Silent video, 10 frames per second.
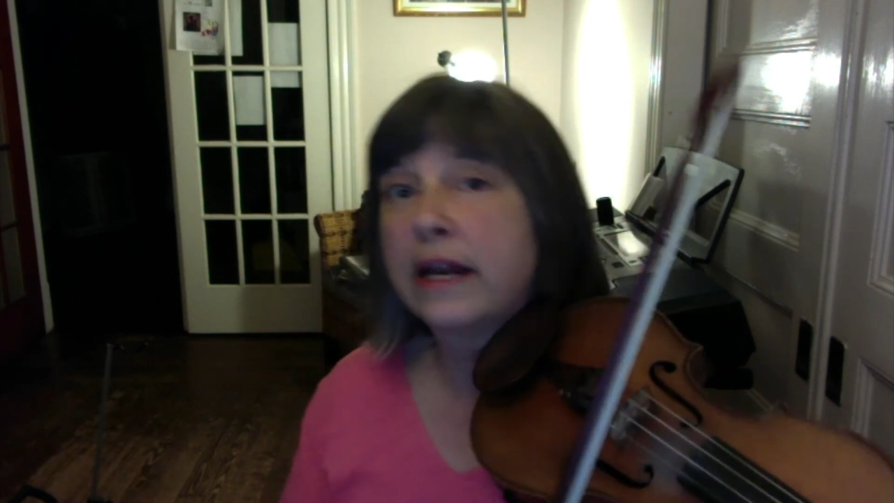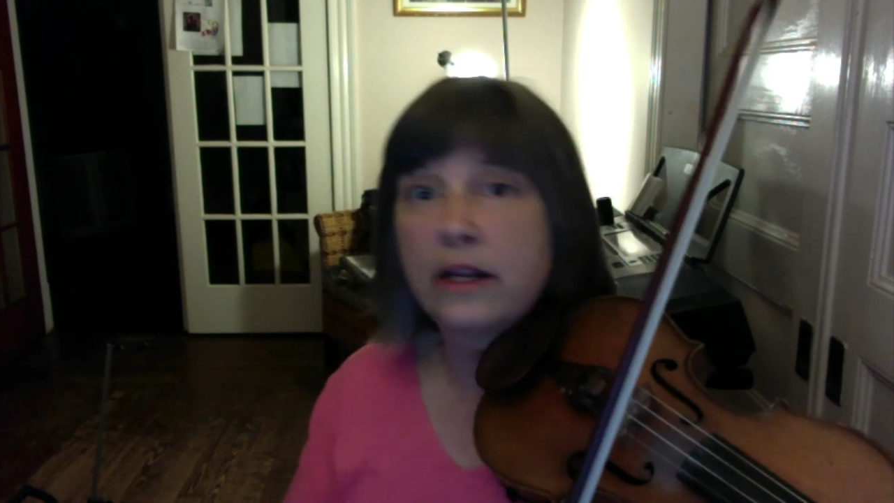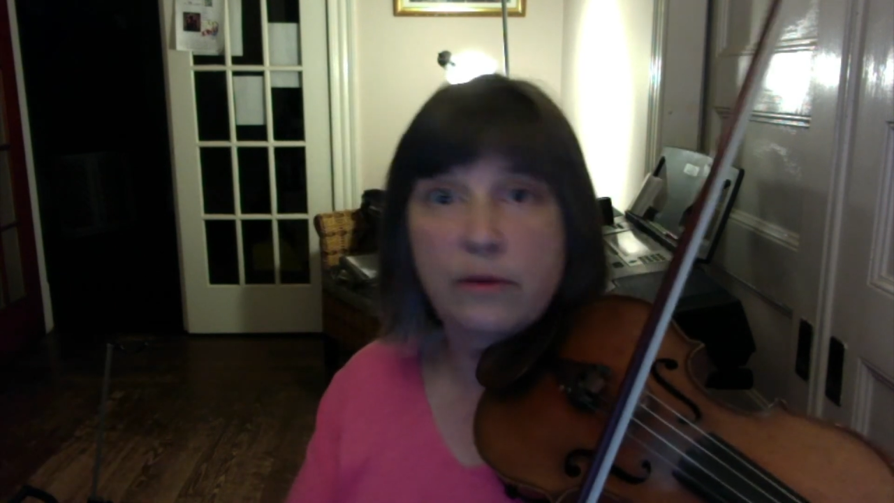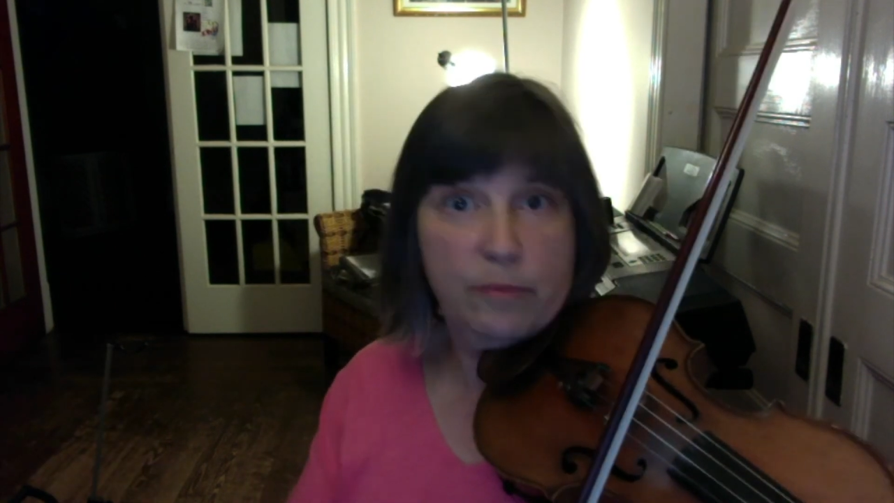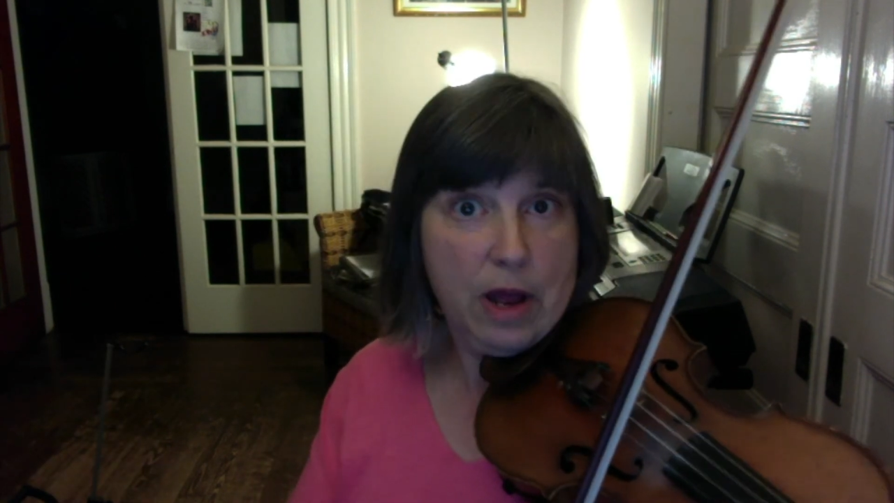
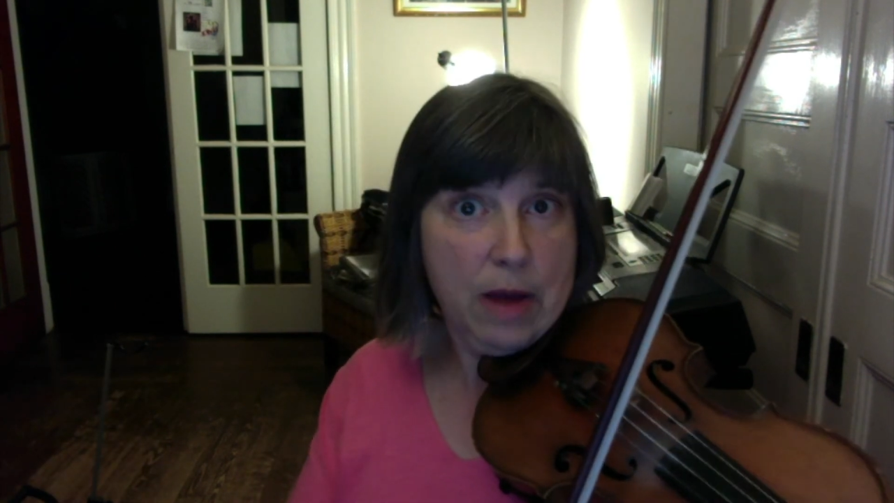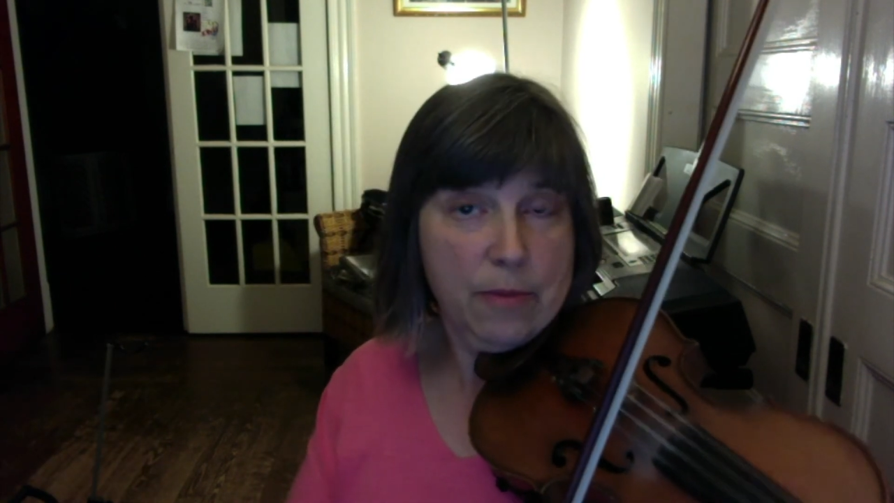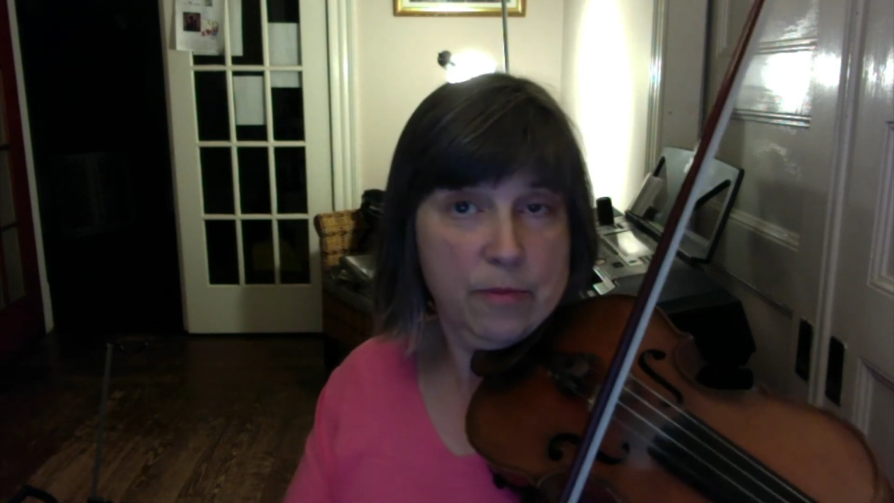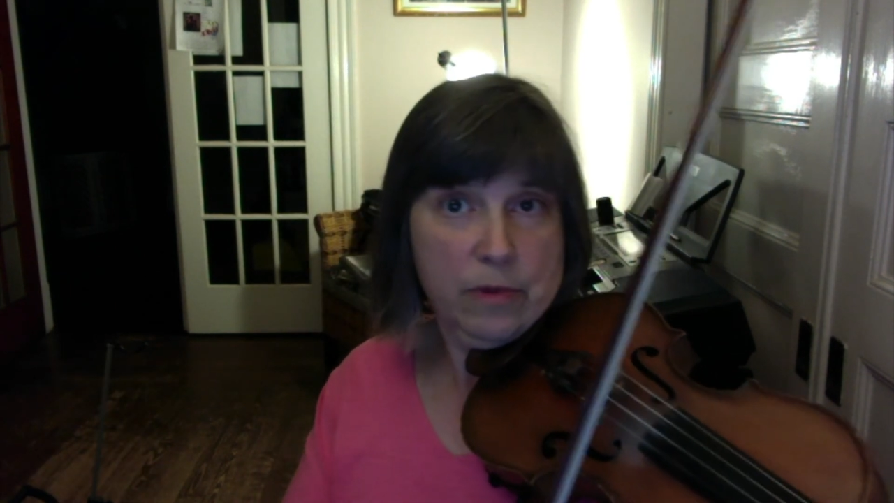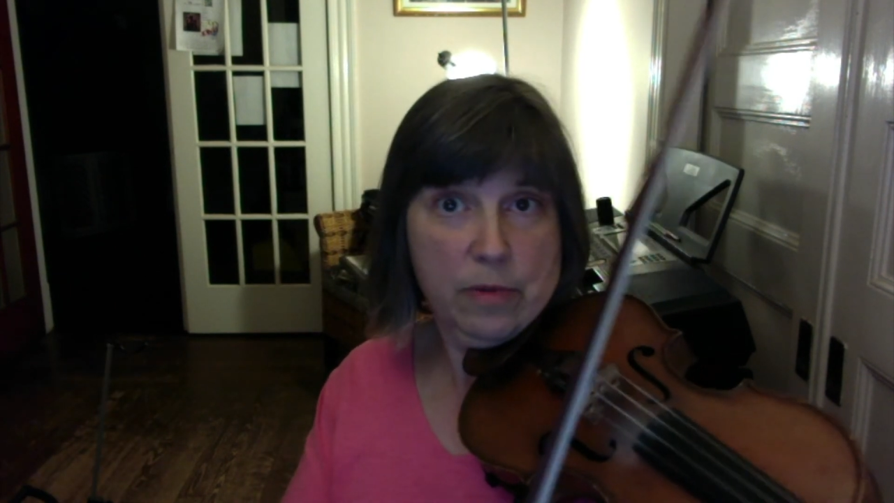it
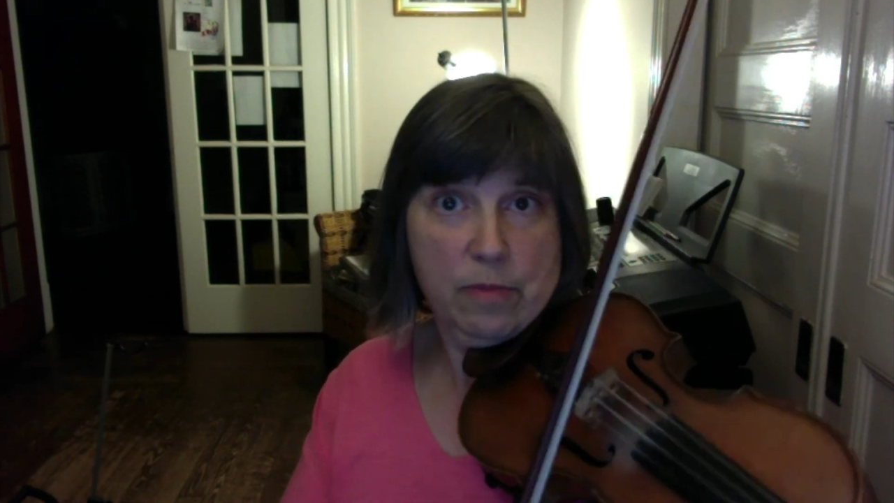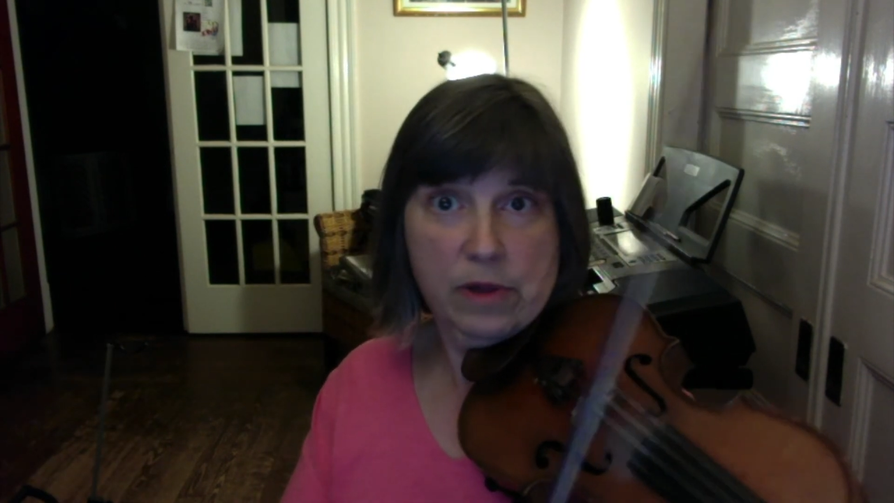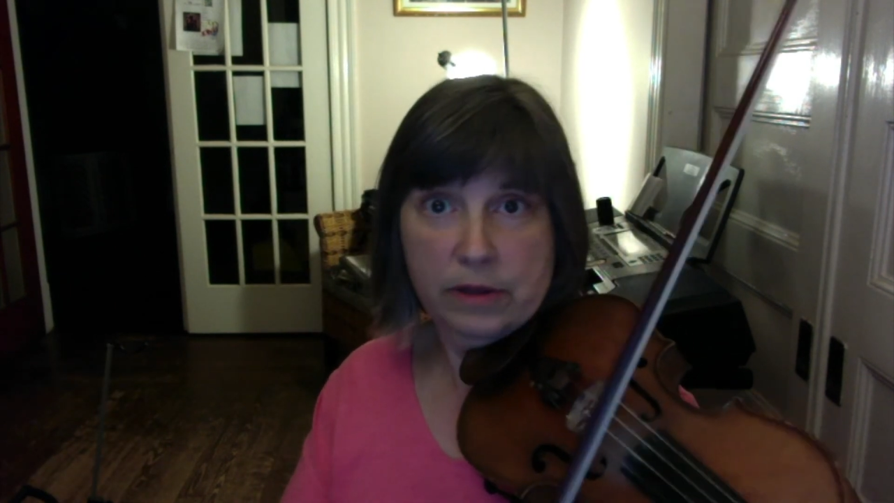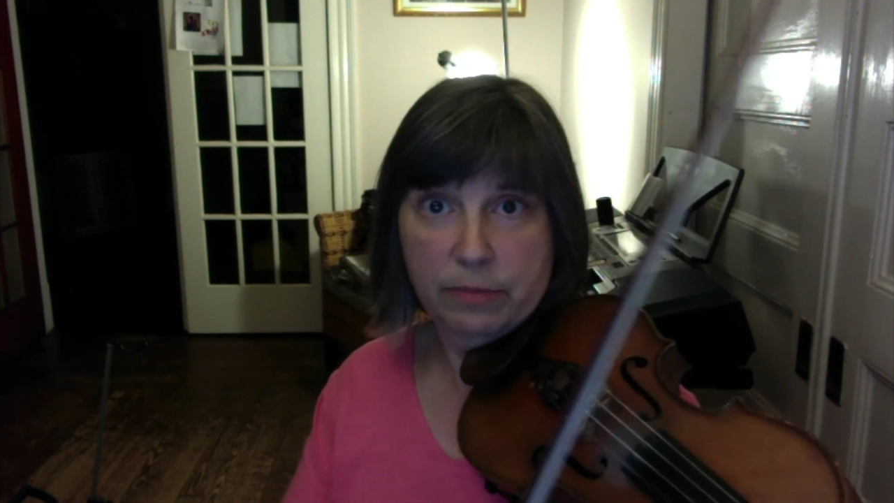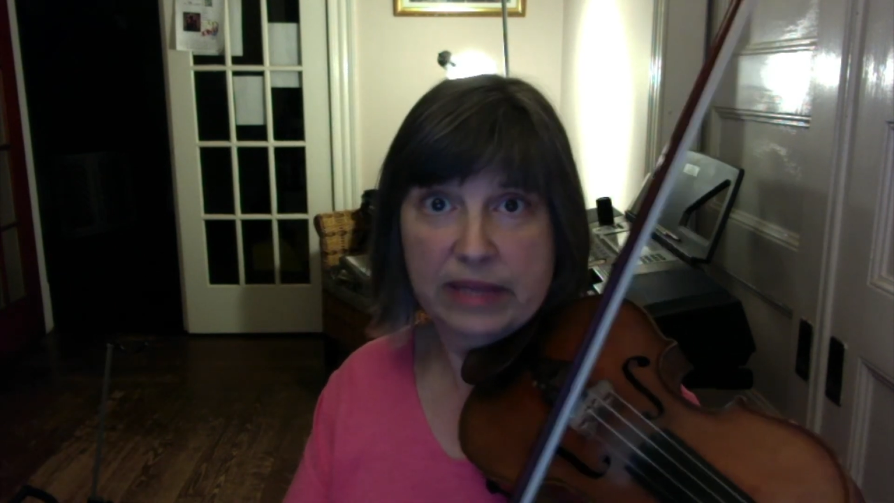
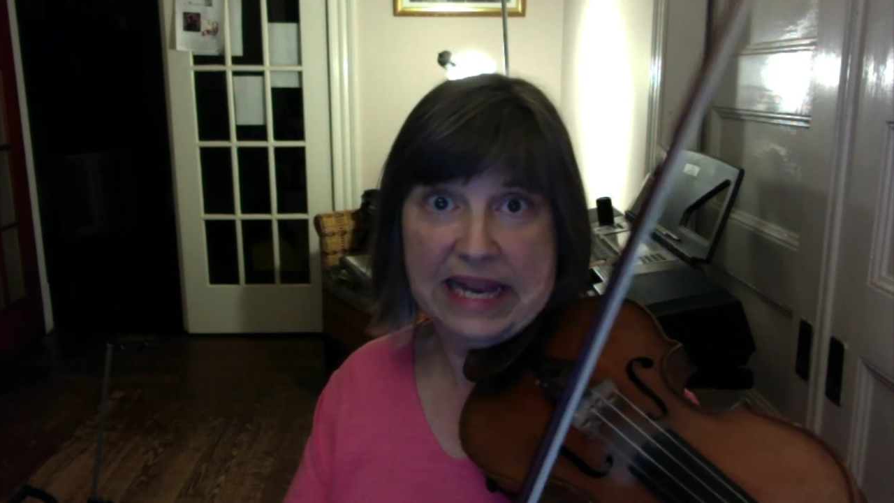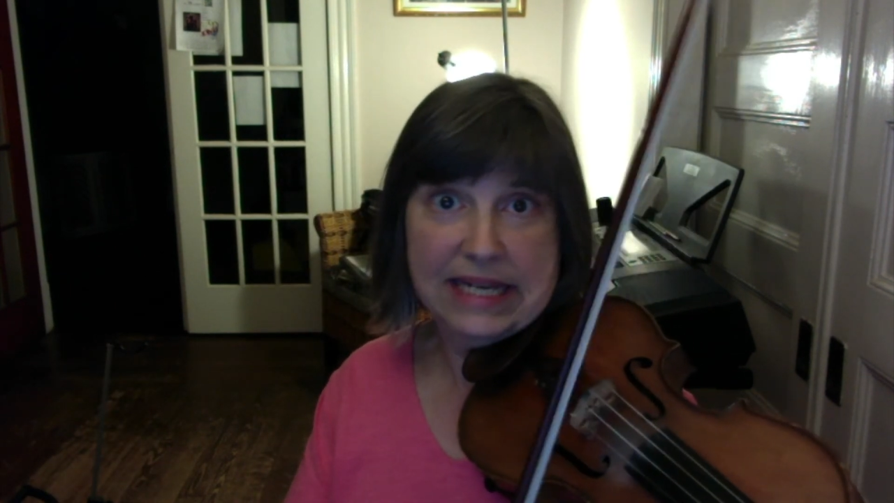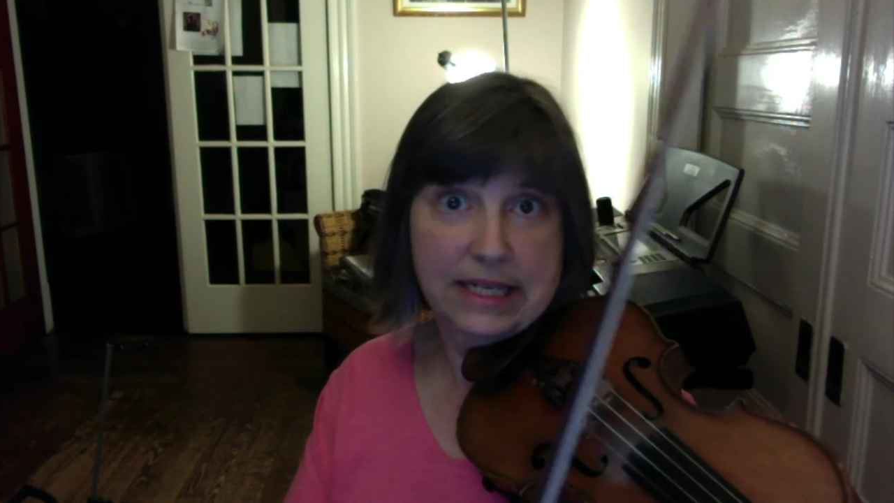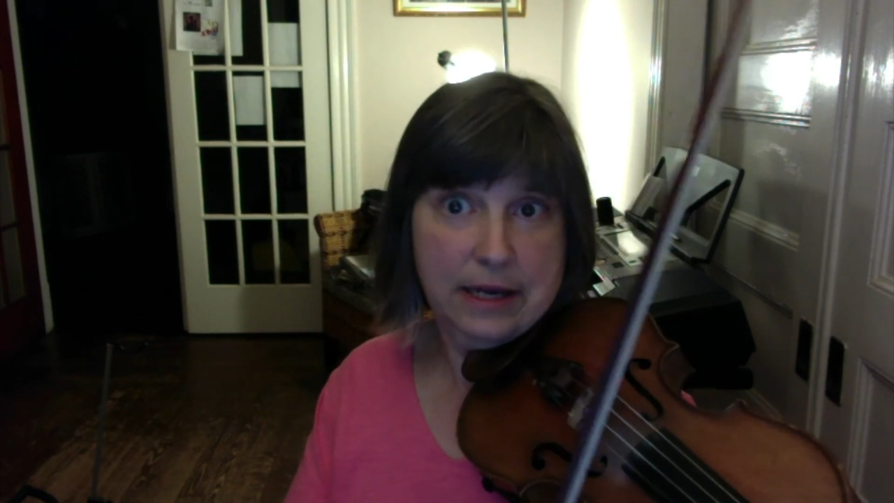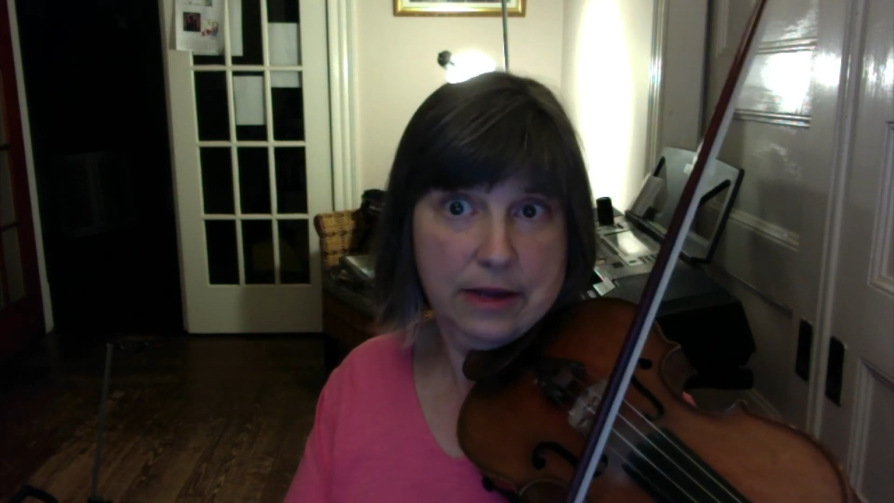blend
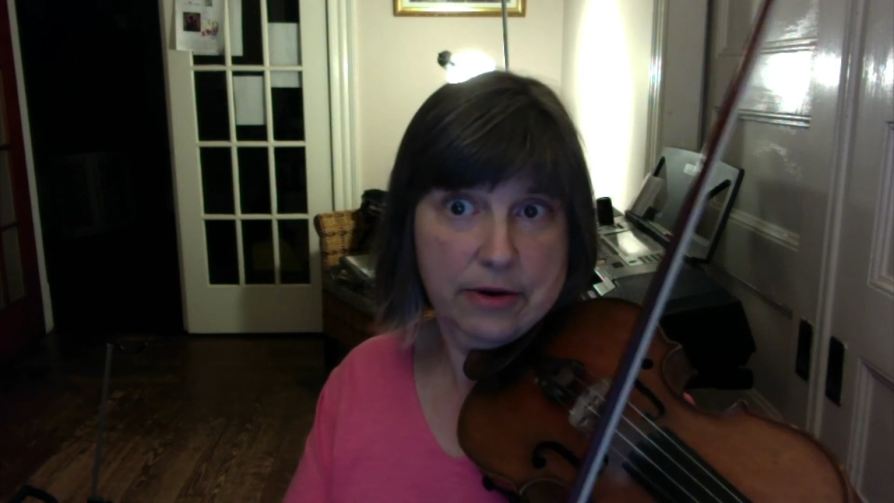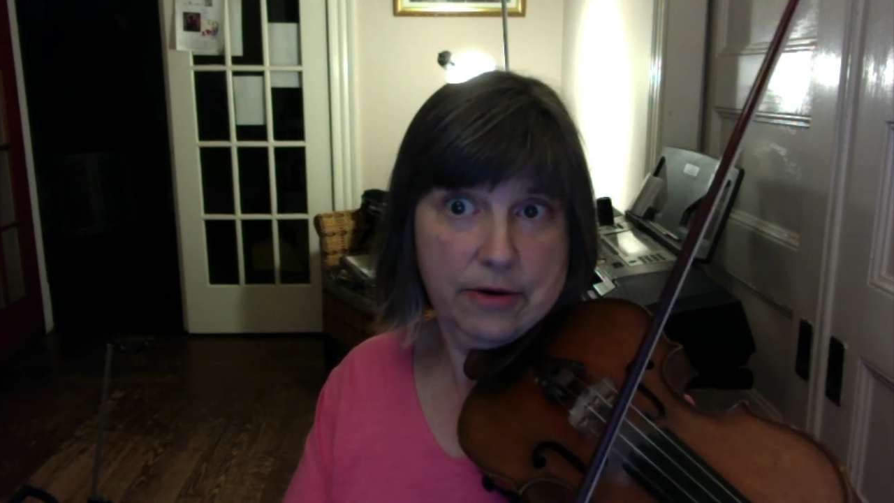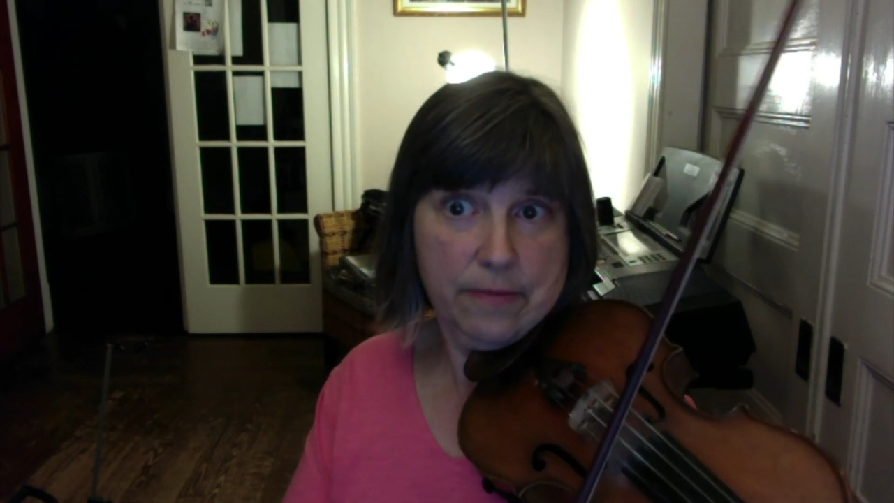together.